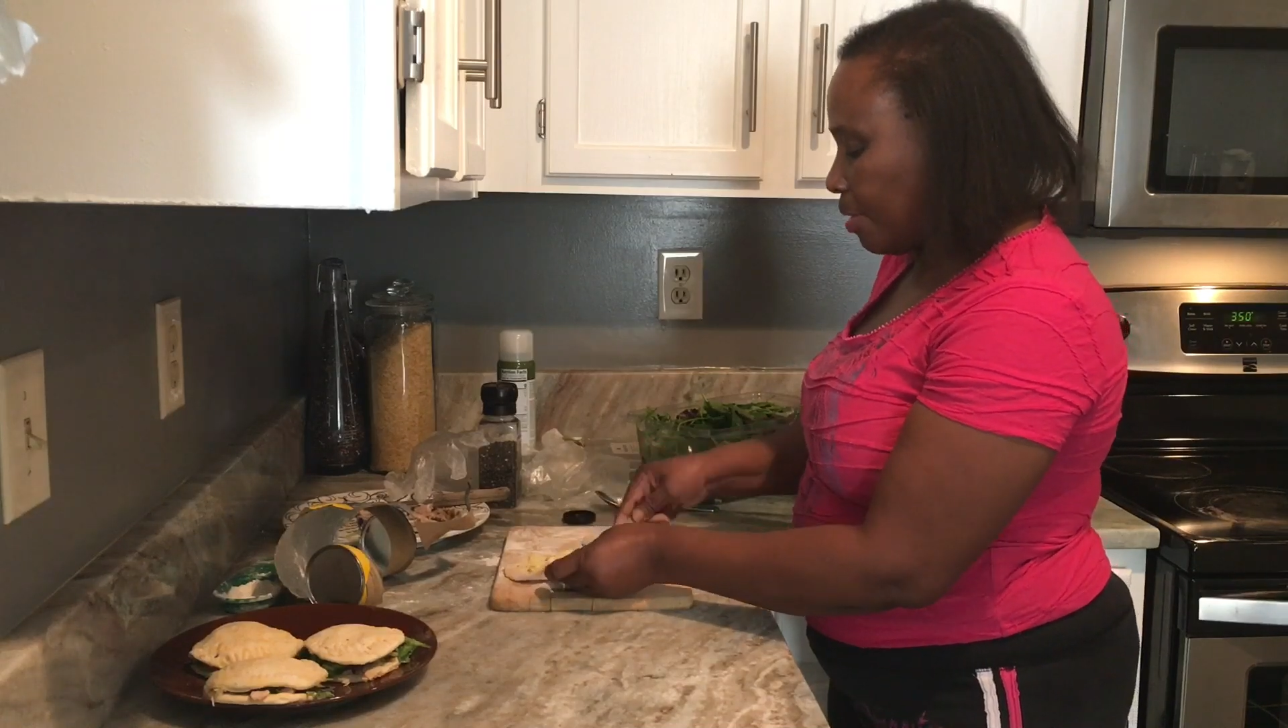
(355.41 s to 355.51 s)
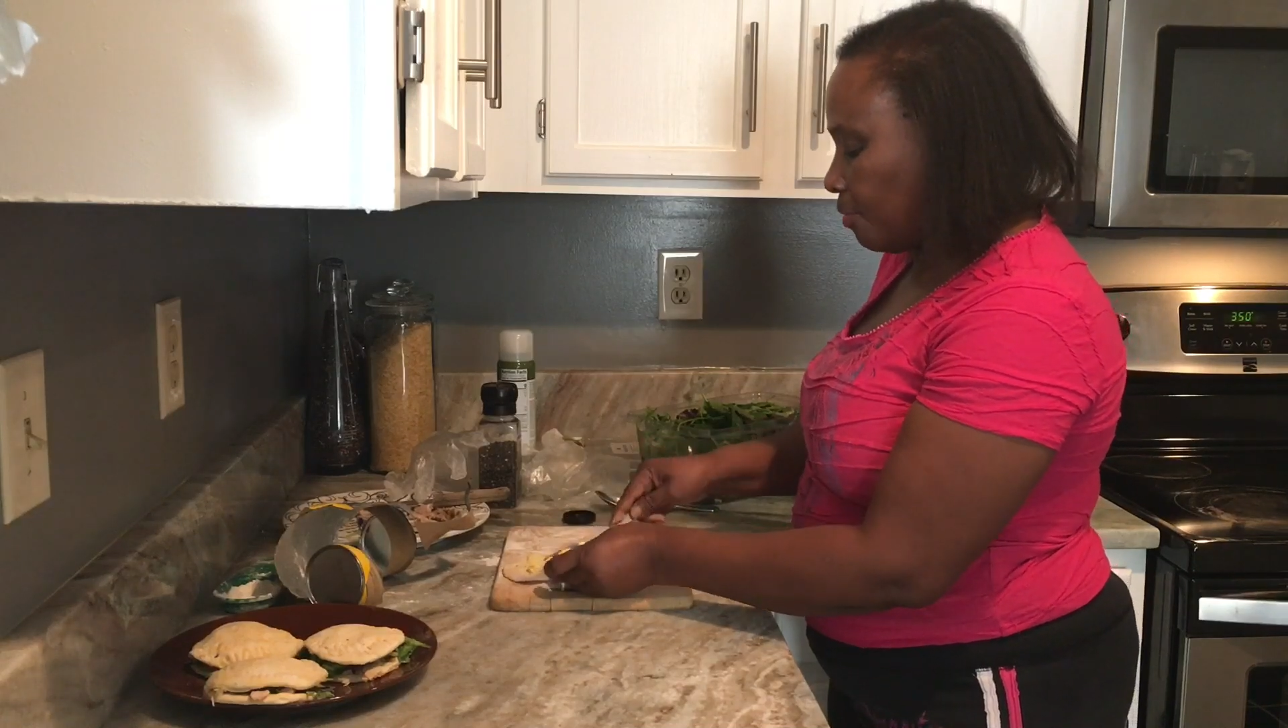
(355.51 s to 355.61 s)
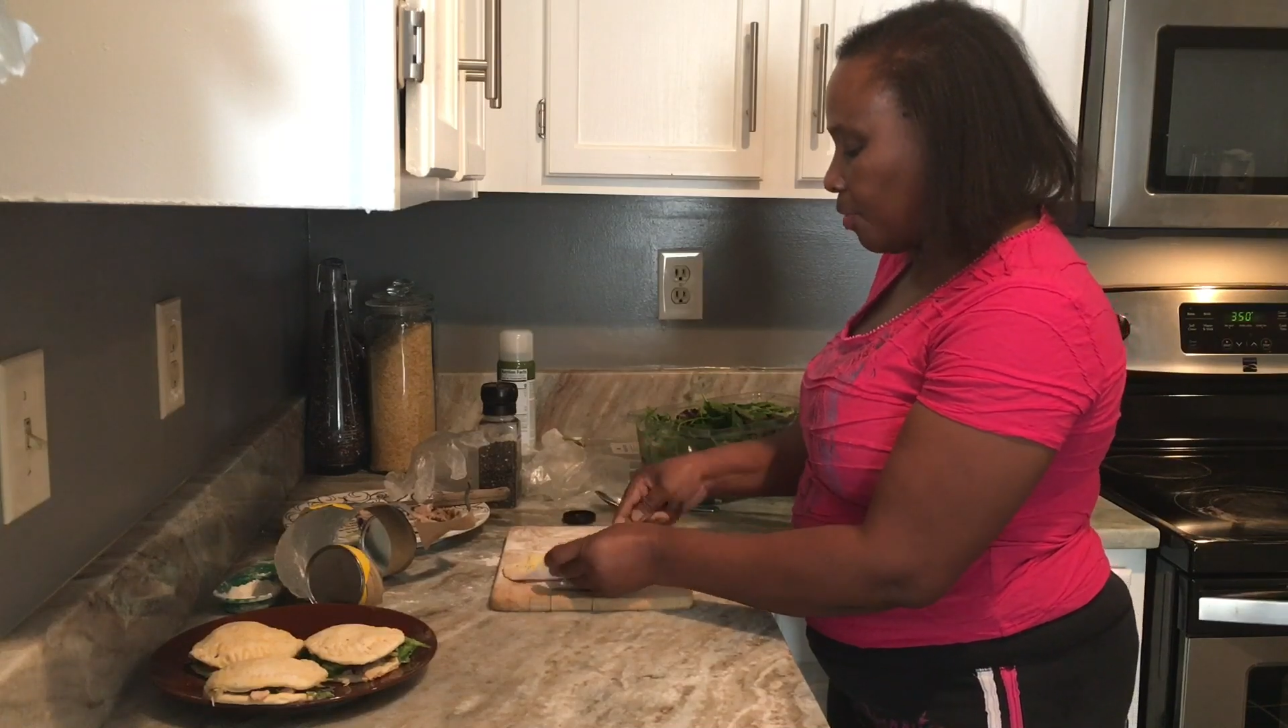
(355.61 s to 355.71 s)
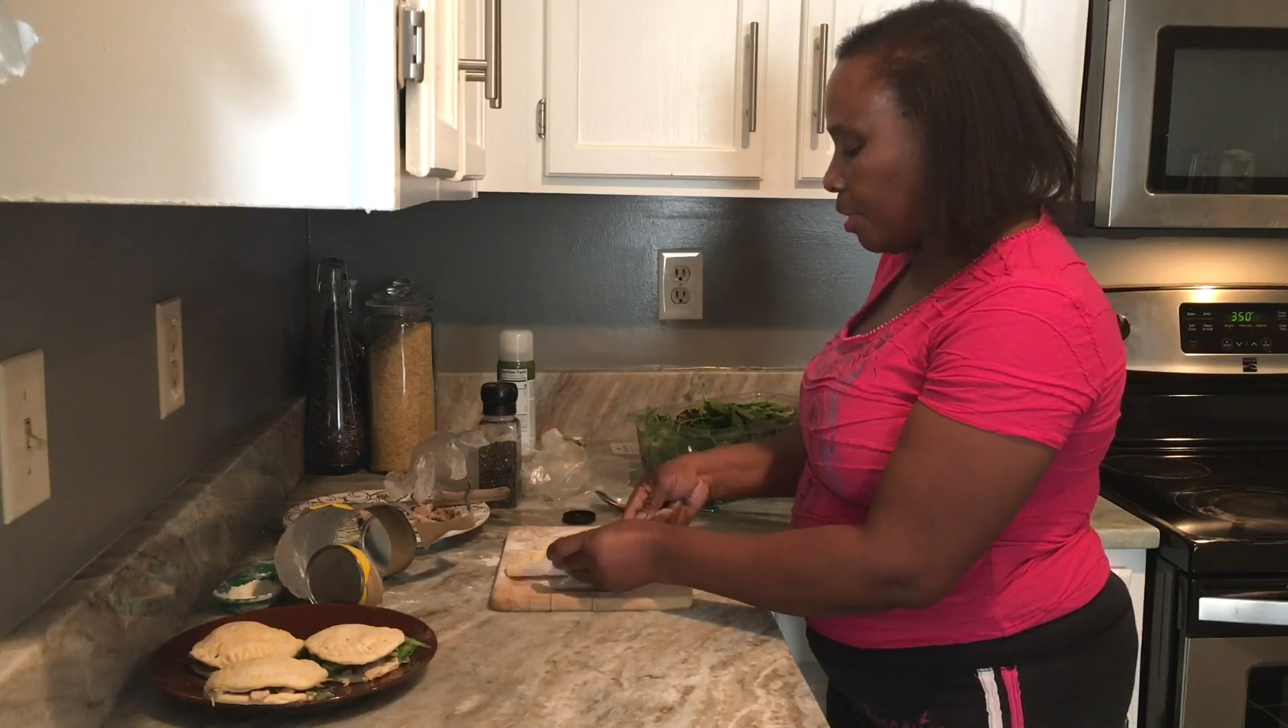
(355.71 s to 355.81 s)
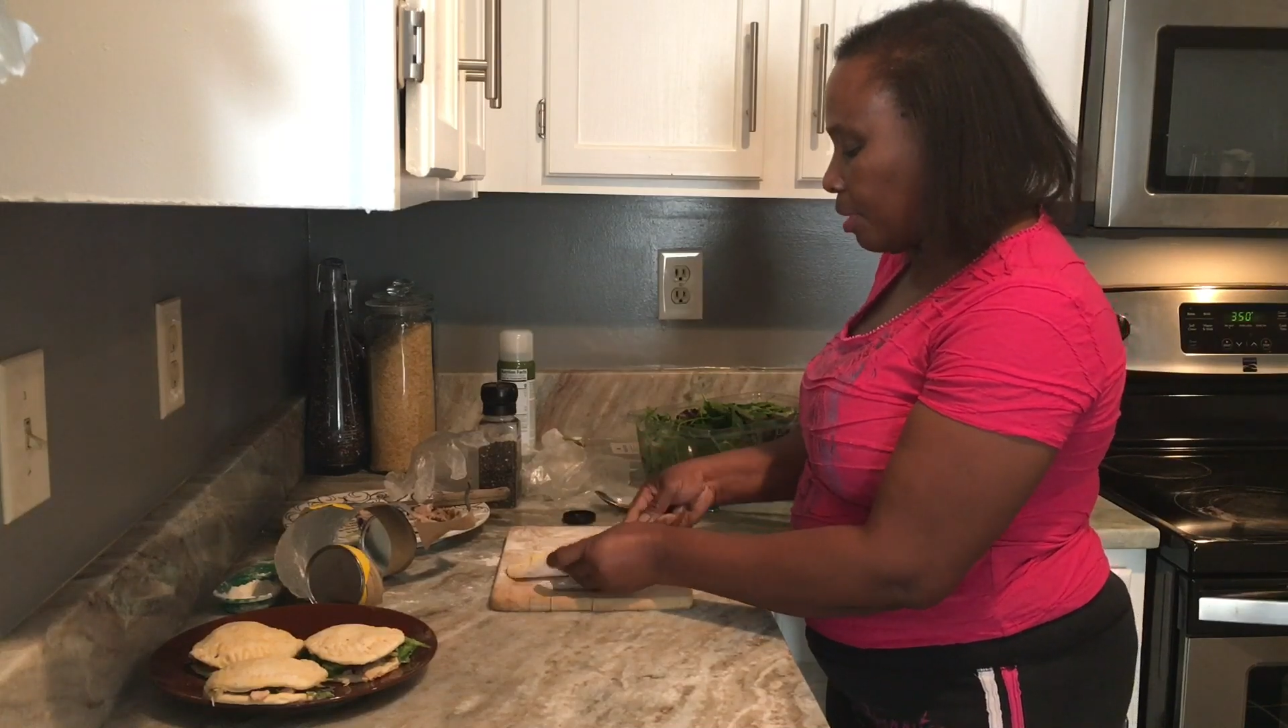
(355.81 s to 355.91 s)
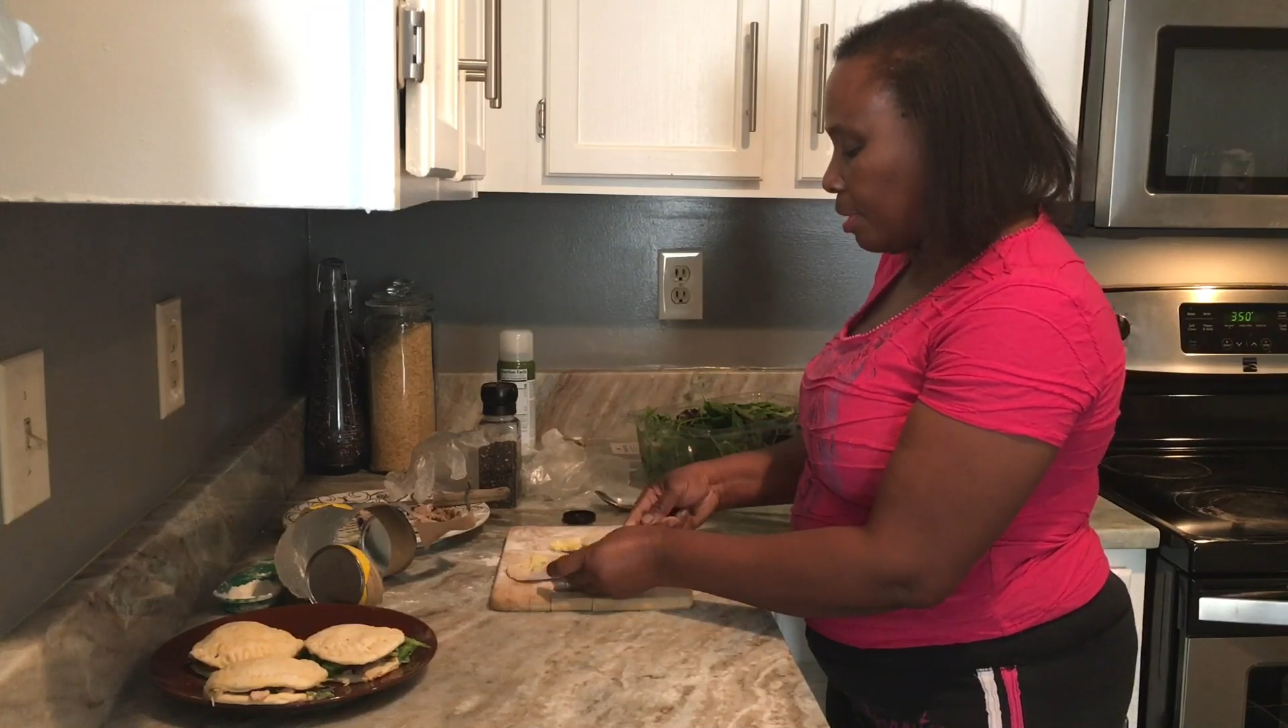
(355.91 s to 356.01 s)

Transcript: of the